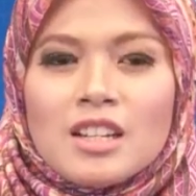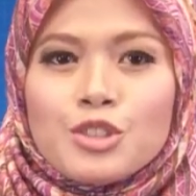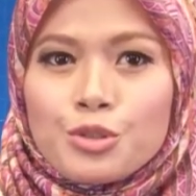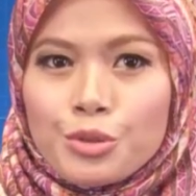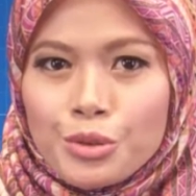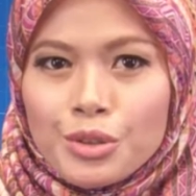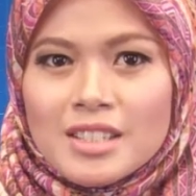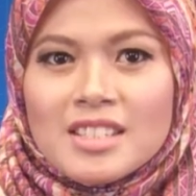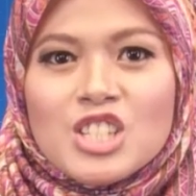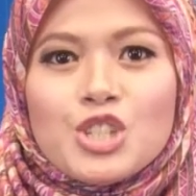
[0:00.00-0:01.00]
2.
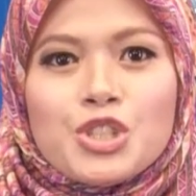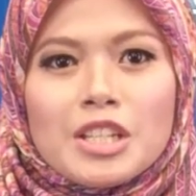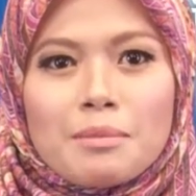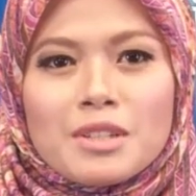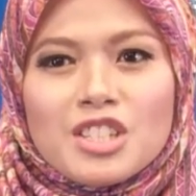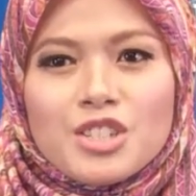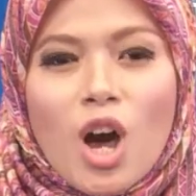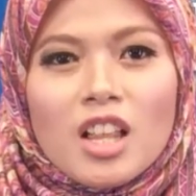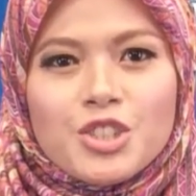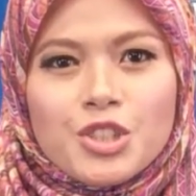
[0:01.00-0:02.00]
Teaching
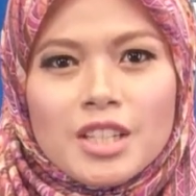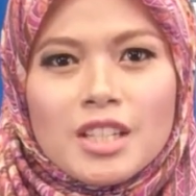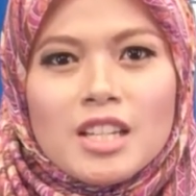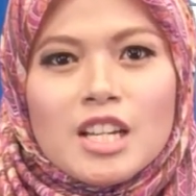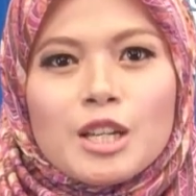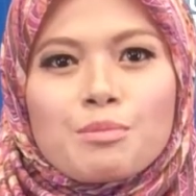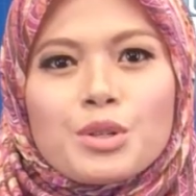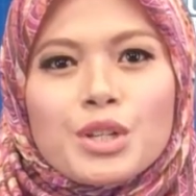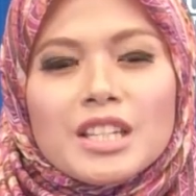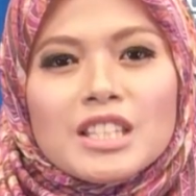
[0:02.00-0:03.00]
methodology.
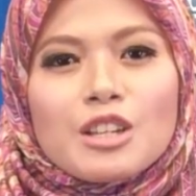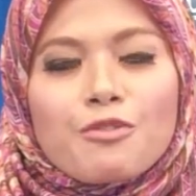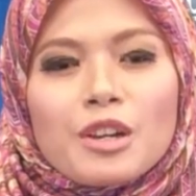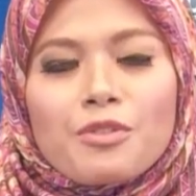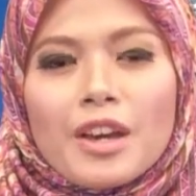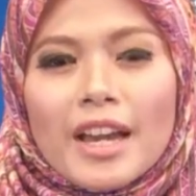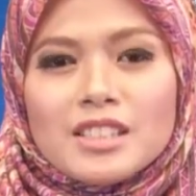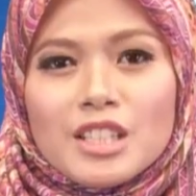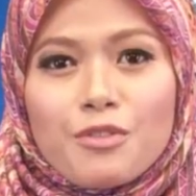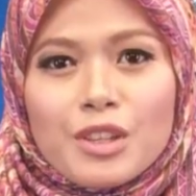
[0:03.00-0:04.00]
Communicative
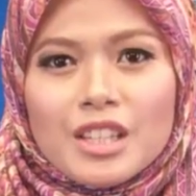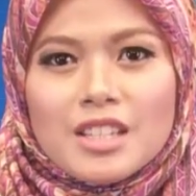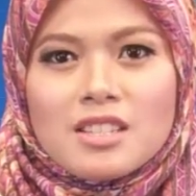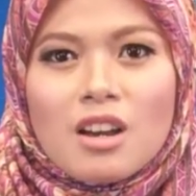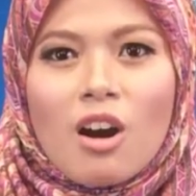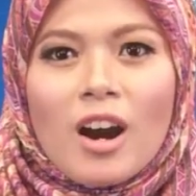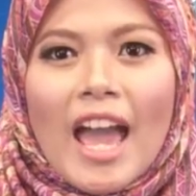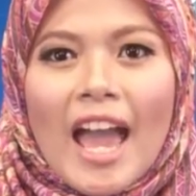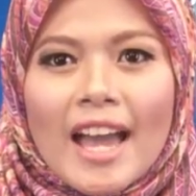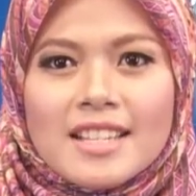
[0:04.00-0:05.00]
activities are
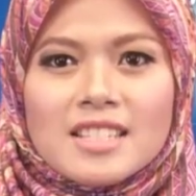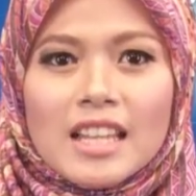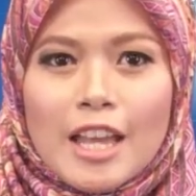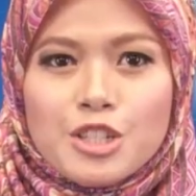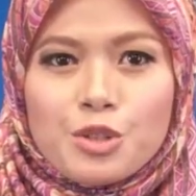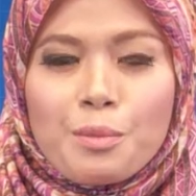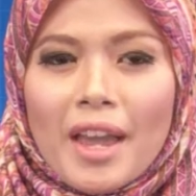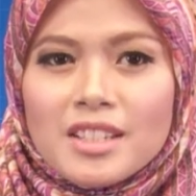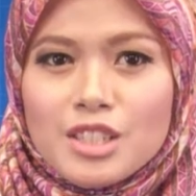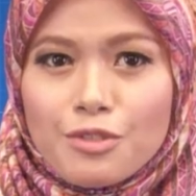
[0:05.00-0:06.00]
as classroom
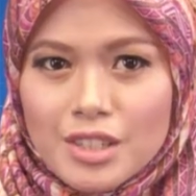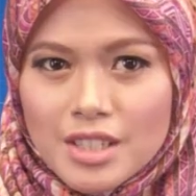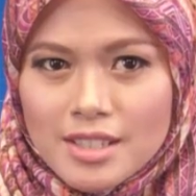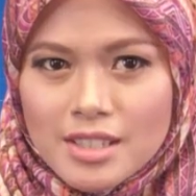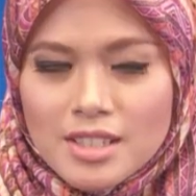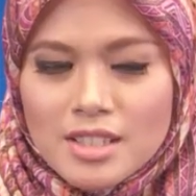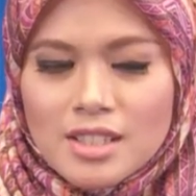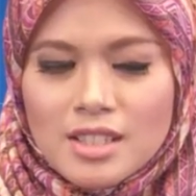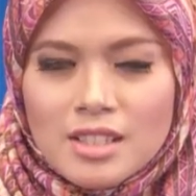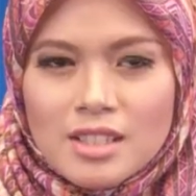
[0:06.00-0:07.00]
activities.
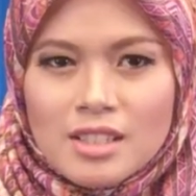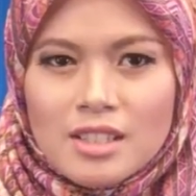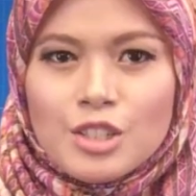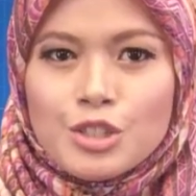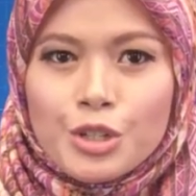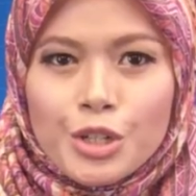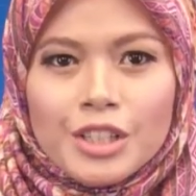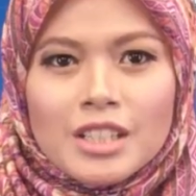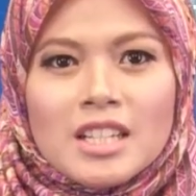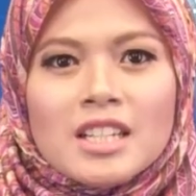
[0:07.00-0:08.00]

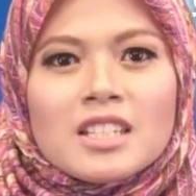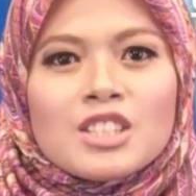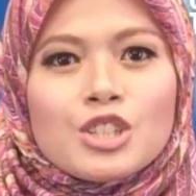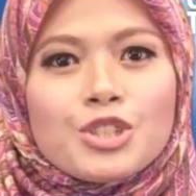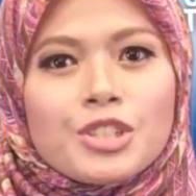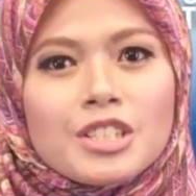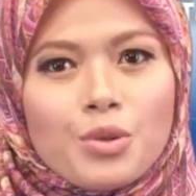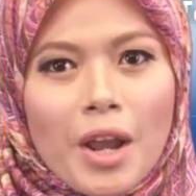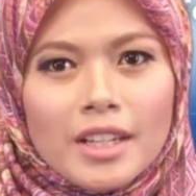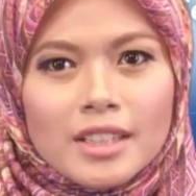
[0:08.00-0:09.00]
Third, teacher
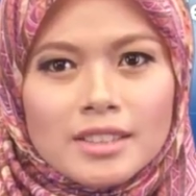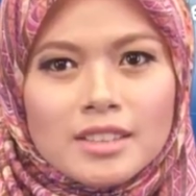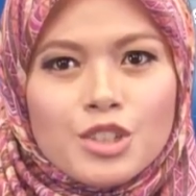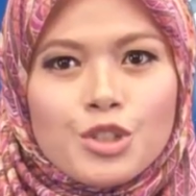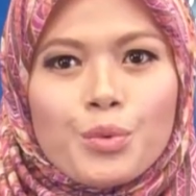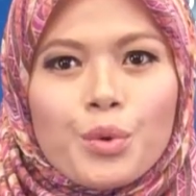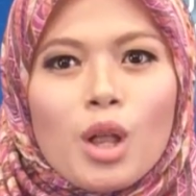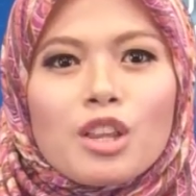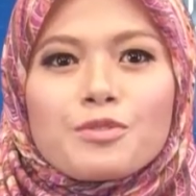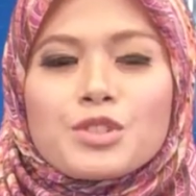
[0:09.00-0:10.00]
training. The
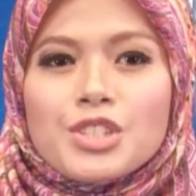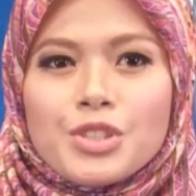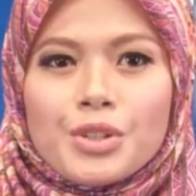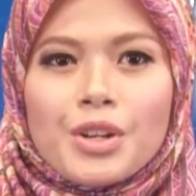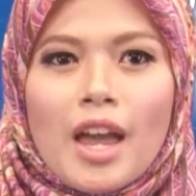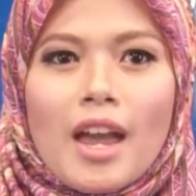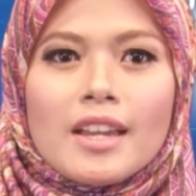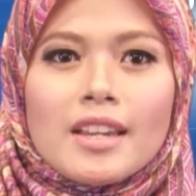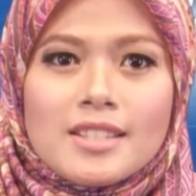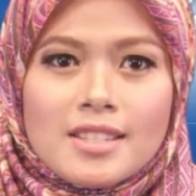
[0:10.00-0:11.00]
role of teacher
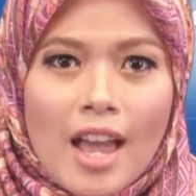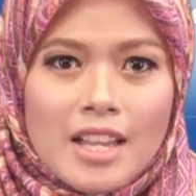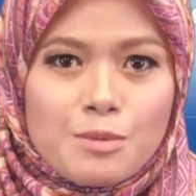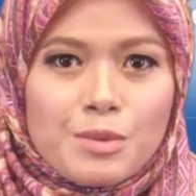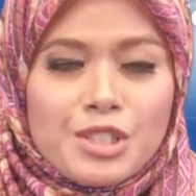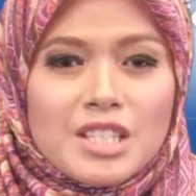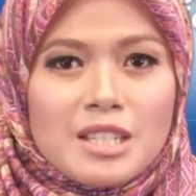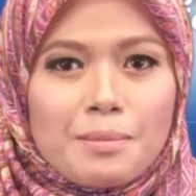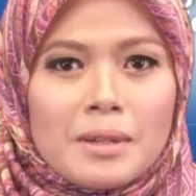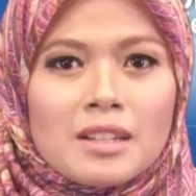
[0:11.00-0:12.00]
is as
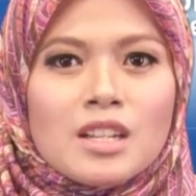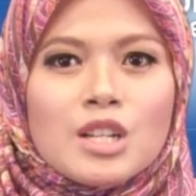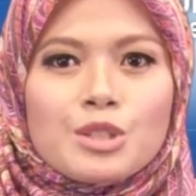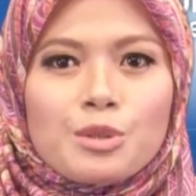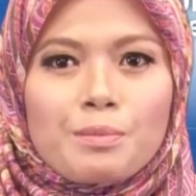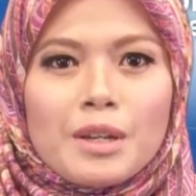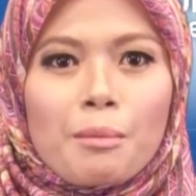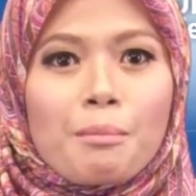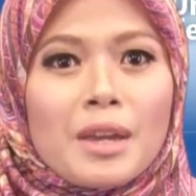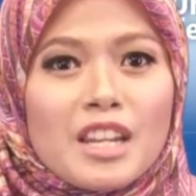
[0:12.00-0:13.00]
participant to
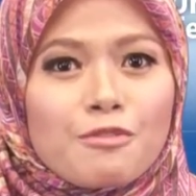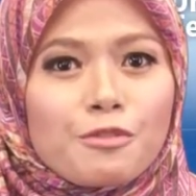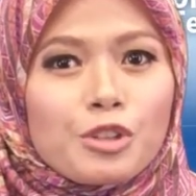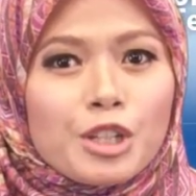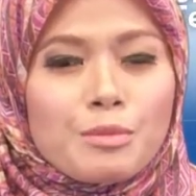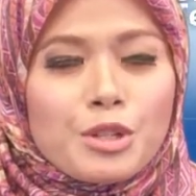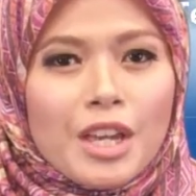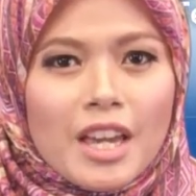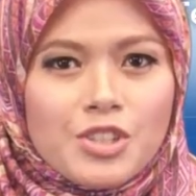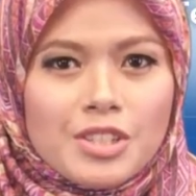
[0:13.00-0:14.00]
build meaningful
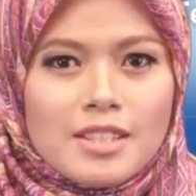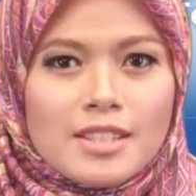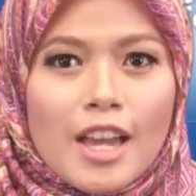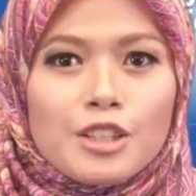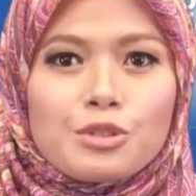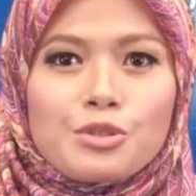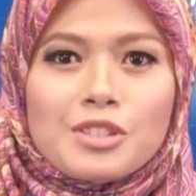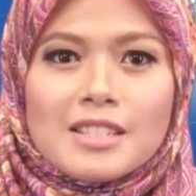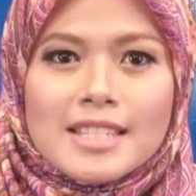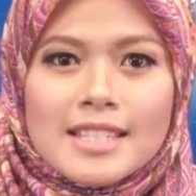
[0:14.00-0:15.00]
communications and to
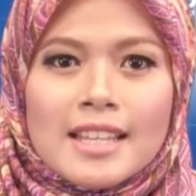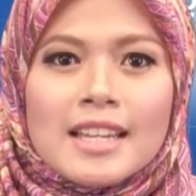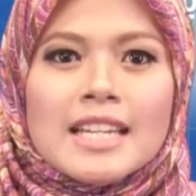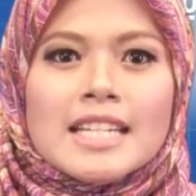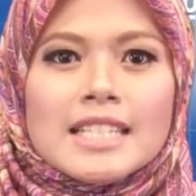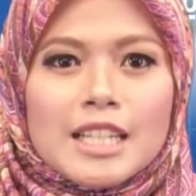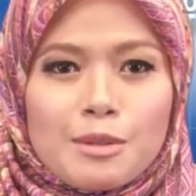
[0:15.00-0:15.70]
succeed the